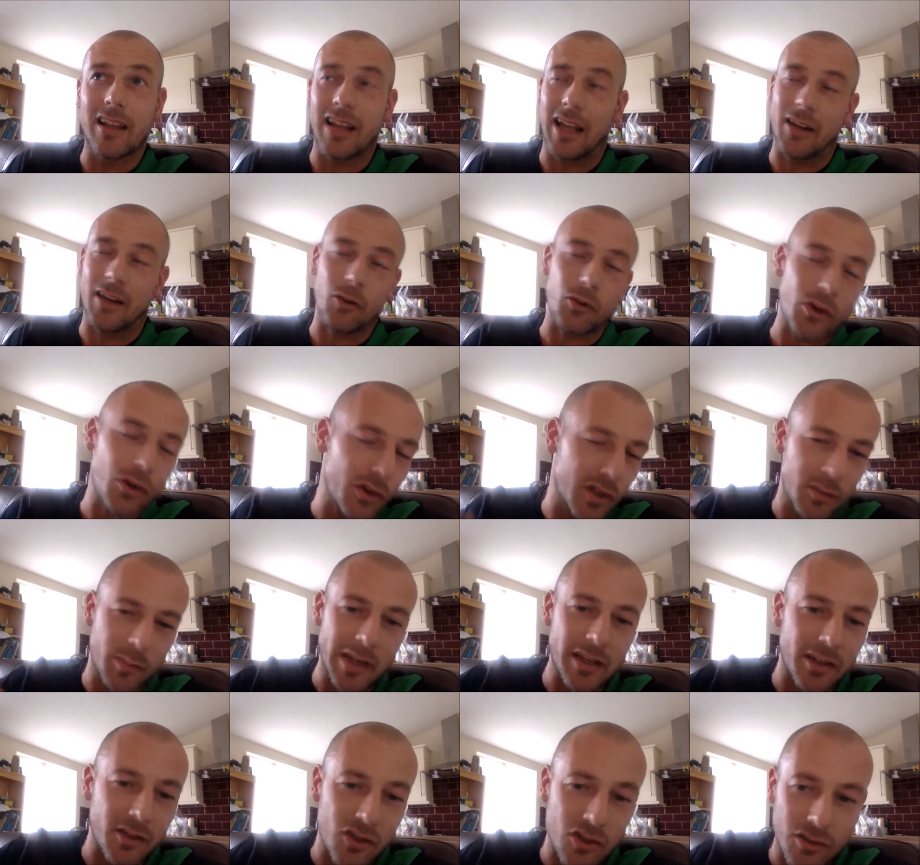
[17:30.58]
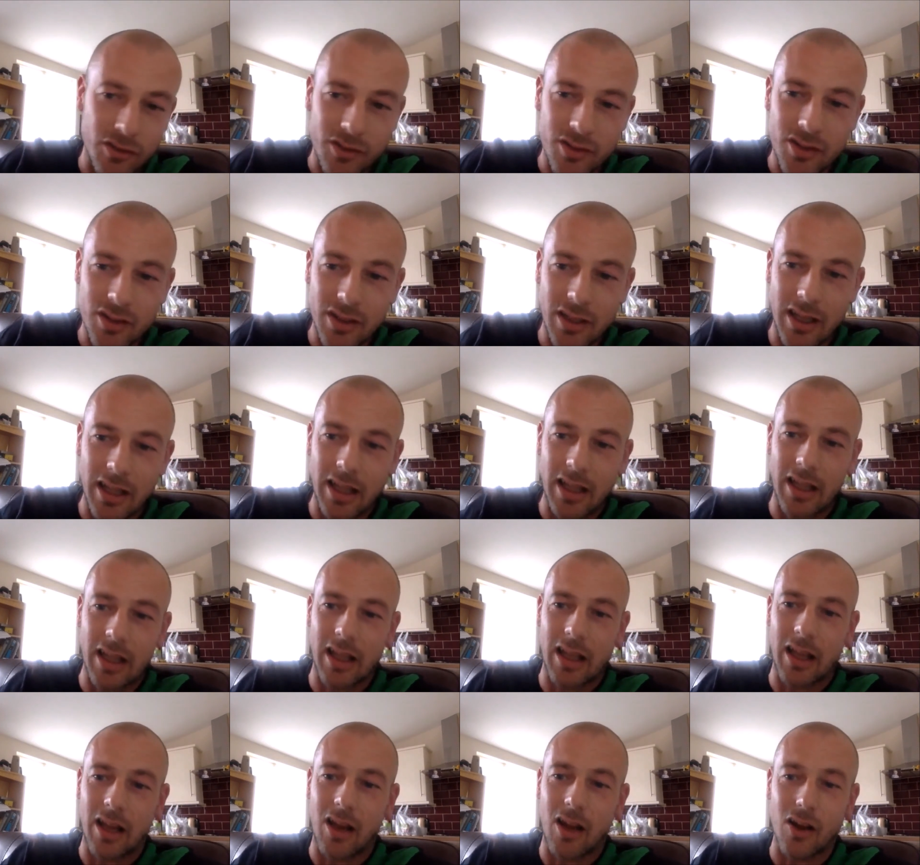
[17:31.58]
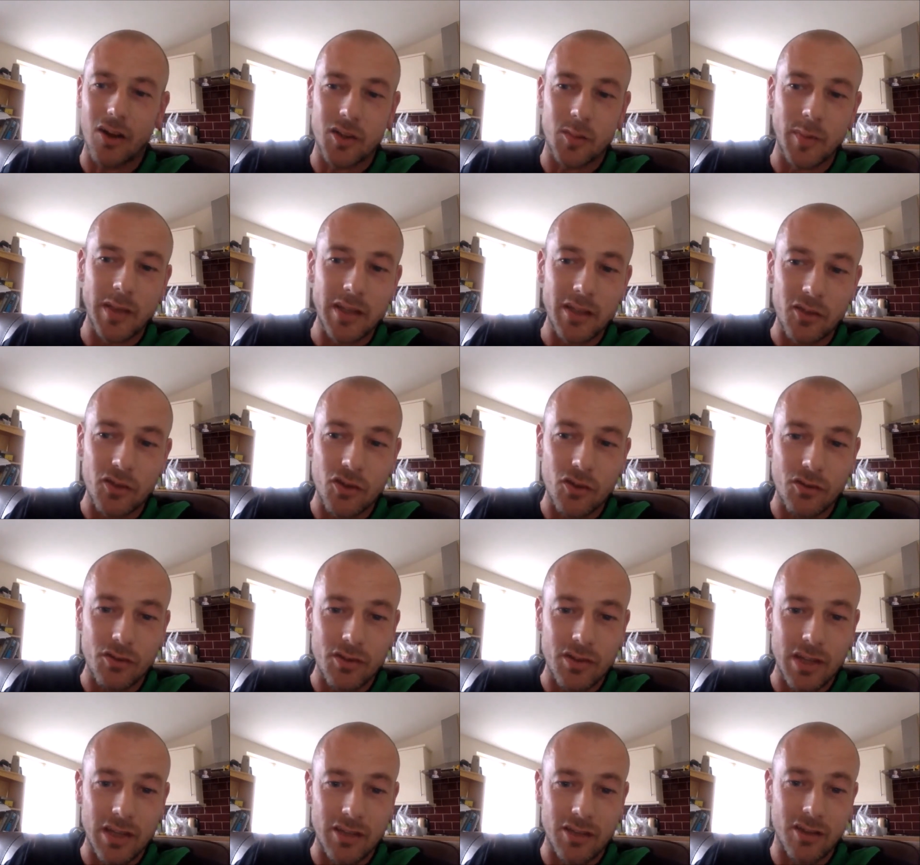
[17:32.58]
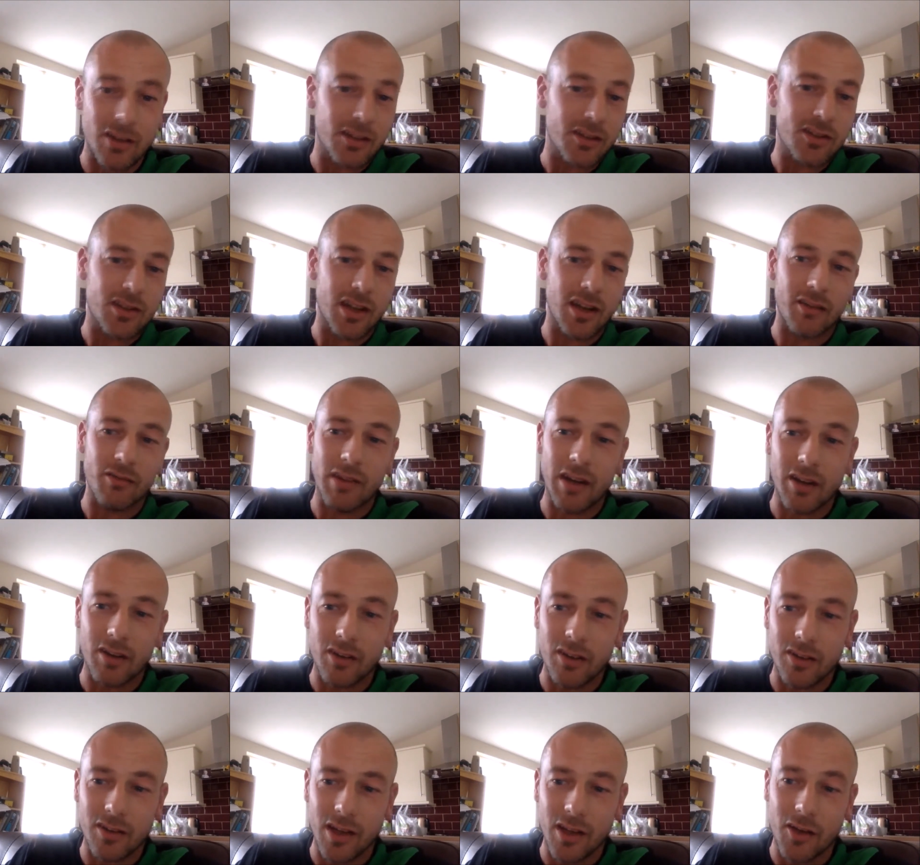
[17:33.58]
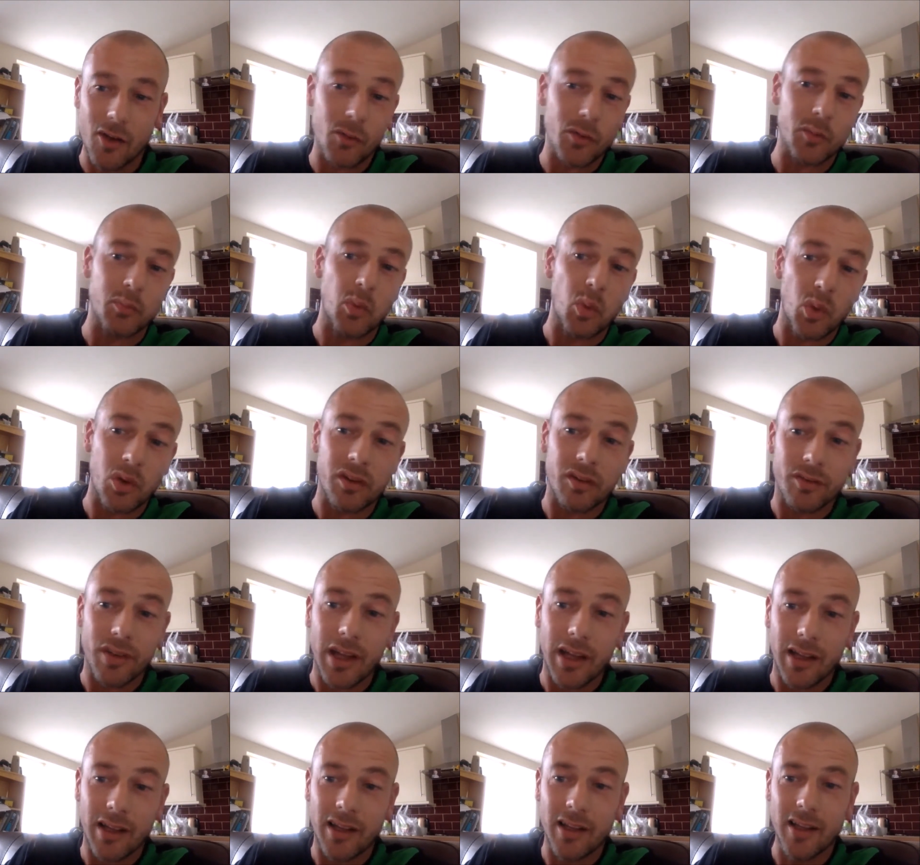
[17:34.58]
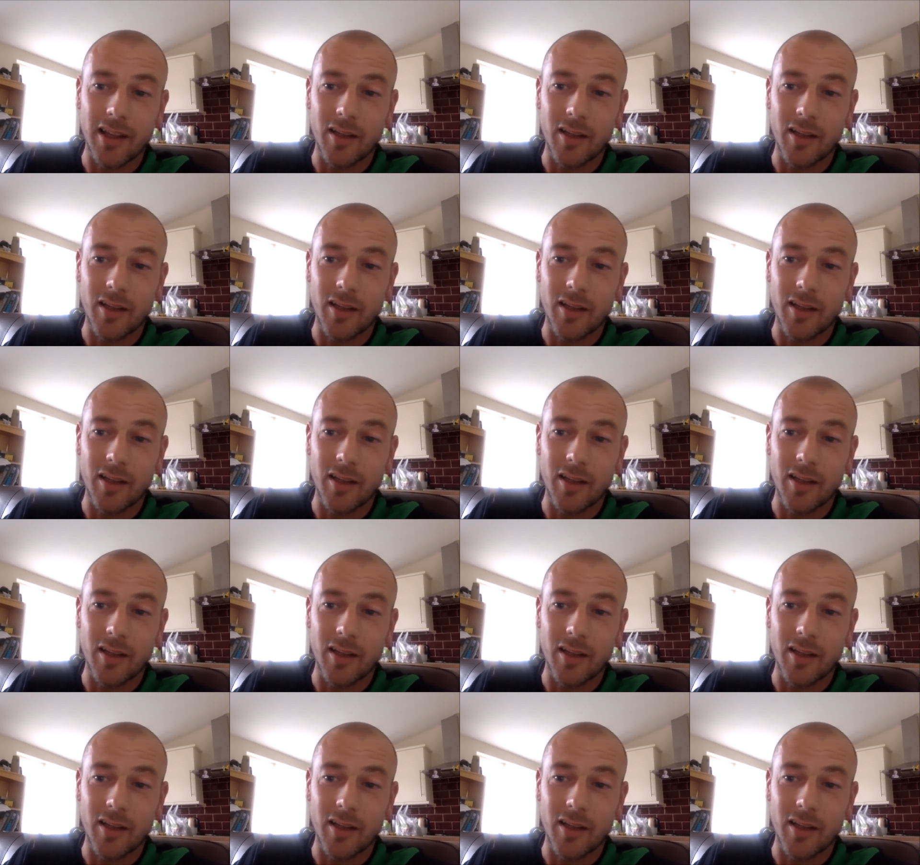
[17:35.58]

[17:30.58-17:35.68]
I'll use speed endurance, a hard speed endurance session, has turned around going, I was bored of that,